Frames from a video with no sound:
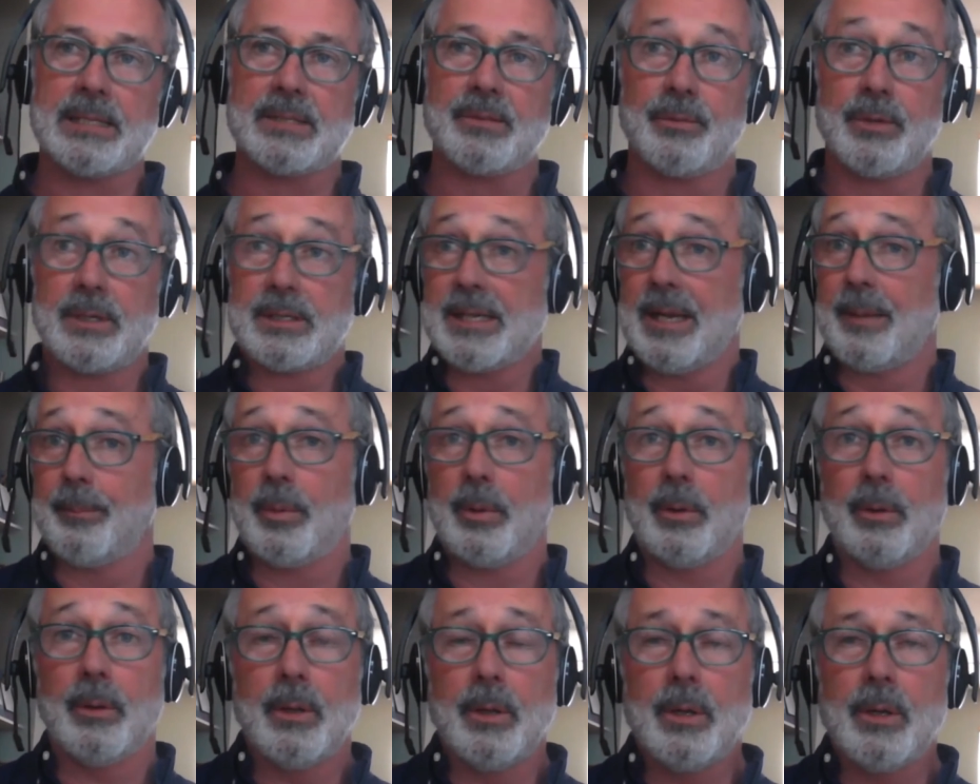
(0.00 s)
For
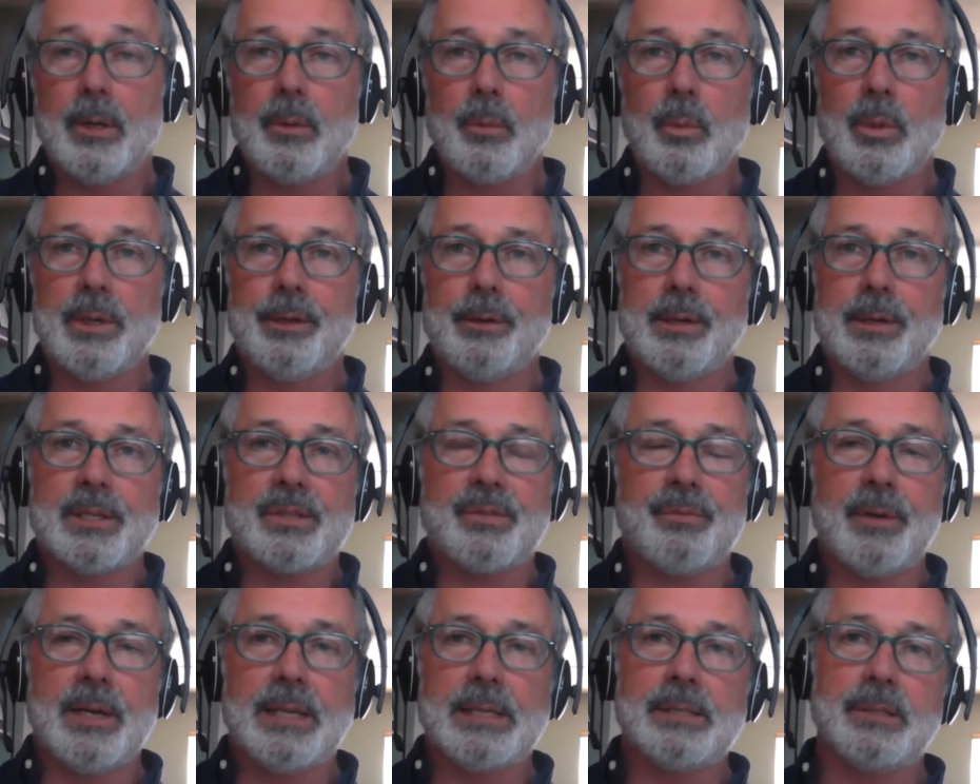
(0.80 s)
example, whether it's
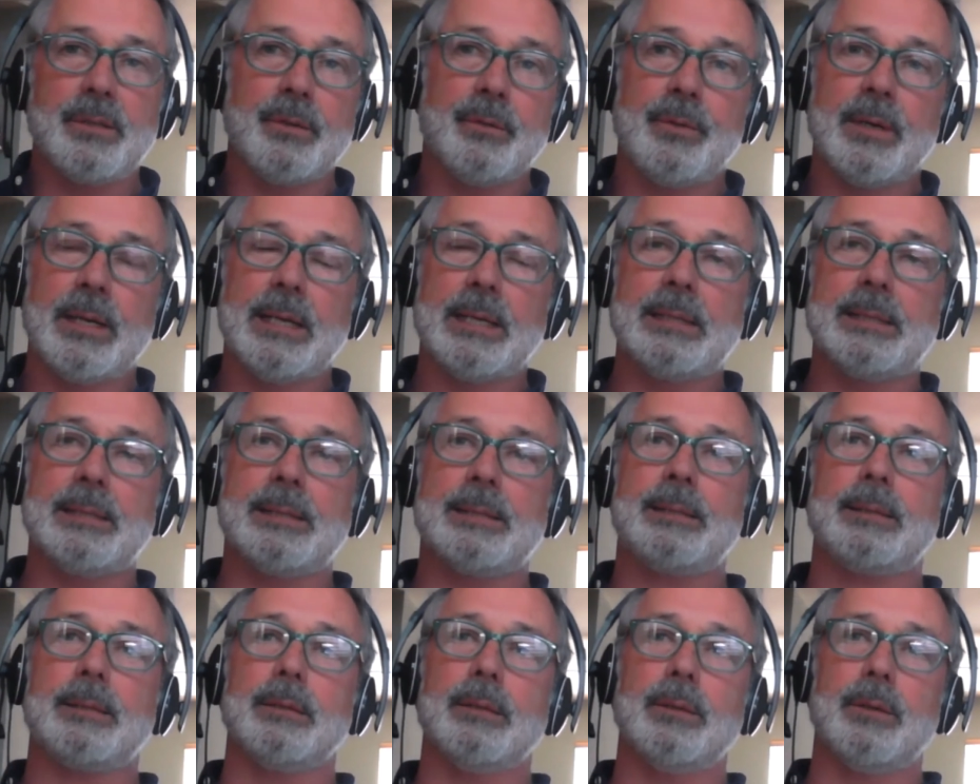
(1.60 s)

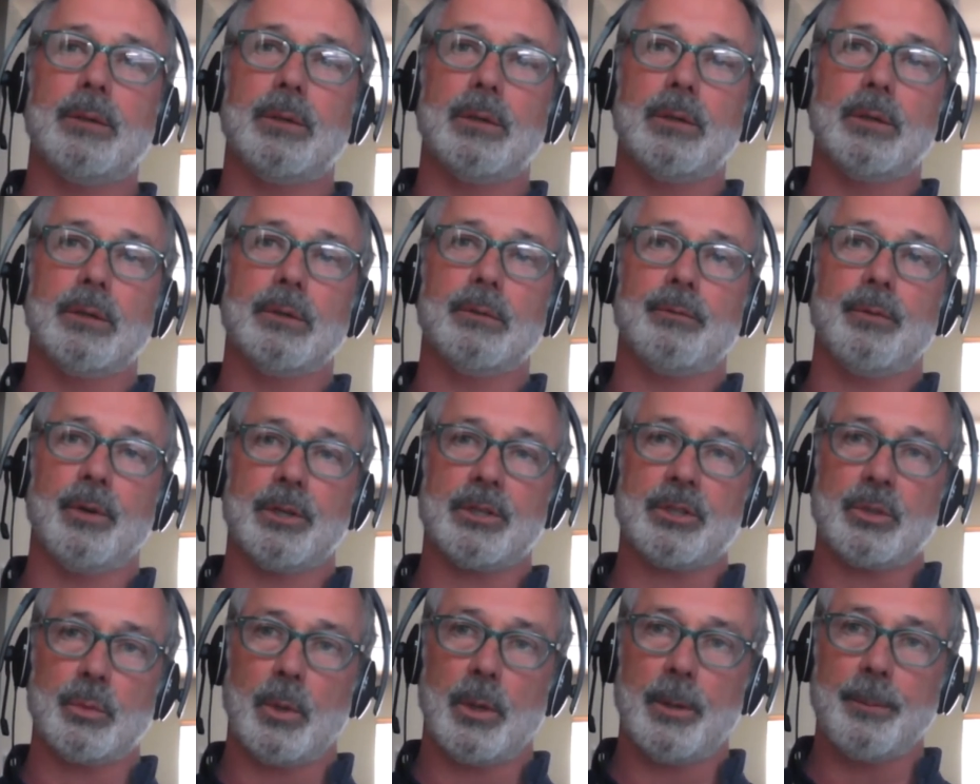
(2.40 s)
face-to-face or
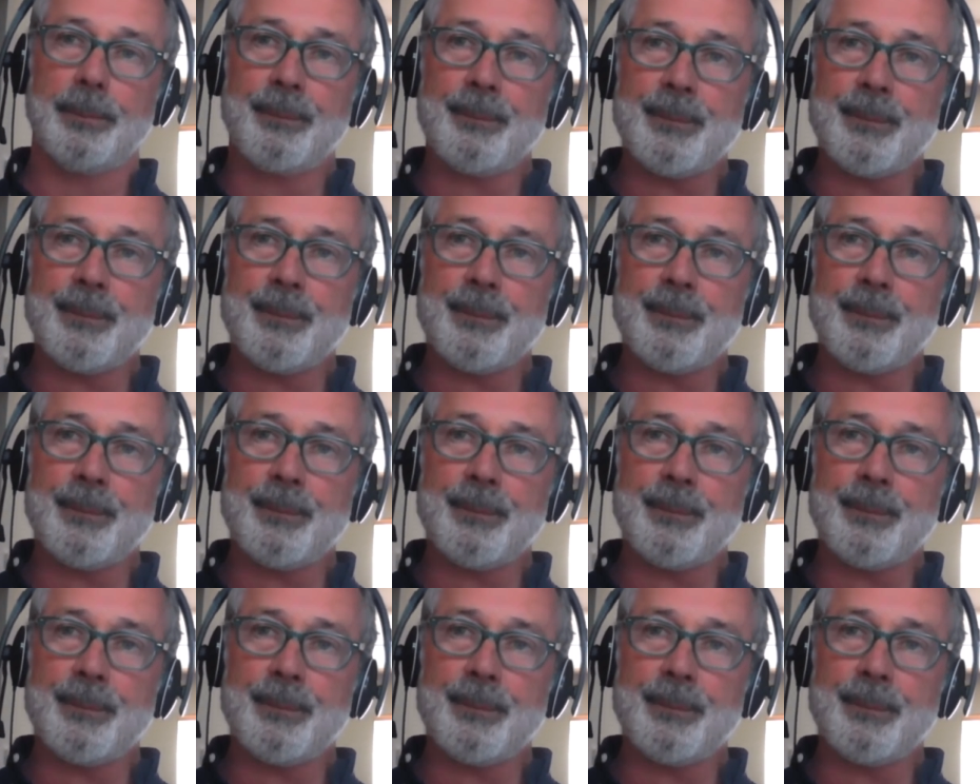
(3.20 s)
virtual.